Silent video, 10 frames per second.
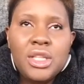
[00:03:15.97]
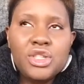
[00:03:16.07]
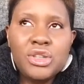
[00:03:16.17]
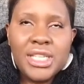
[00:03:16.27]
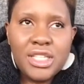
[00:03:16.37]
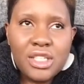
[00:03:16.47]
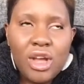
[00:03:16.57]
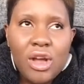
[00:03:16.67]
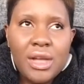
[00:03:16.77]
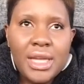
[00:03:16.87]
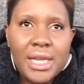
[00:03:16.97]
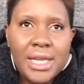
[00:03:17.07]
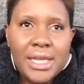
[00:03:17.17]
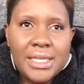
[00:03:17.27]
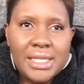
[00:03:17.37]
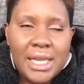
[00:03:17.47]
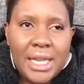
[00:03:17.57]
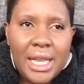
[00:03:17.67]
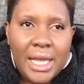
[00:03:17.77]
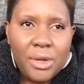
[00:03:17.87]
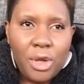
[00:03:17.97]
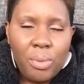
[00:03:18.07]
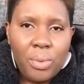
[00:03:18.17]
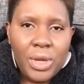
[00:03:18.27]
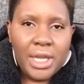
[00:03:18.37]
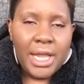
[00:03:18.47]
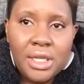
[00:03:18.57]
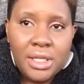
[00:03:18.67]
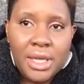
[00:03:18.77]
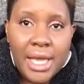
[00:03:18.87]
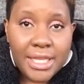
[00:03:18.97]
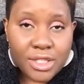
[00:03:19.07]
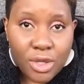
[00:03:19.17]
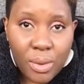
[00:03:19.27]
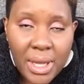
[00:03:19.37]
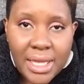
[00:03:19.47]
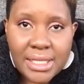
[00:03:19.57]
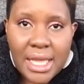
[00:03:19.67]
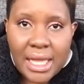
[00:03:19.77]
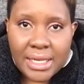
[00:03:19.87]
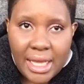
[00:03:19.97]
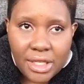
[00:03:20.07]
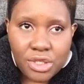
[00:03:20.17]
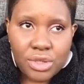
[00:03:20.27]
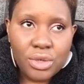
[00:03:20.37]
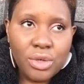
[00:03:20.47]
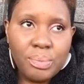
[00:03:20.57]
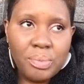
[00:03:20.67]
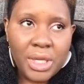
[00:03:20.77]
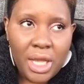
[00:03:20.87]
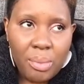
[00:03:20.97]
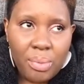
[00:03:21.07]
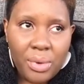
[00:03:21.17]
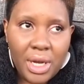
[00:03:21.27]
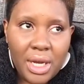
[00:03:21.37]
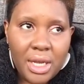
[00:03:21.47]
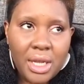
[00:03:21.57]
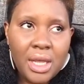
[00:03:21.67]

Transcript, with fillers: So this song is in a lineup with SOS, Adagio, Daybreak,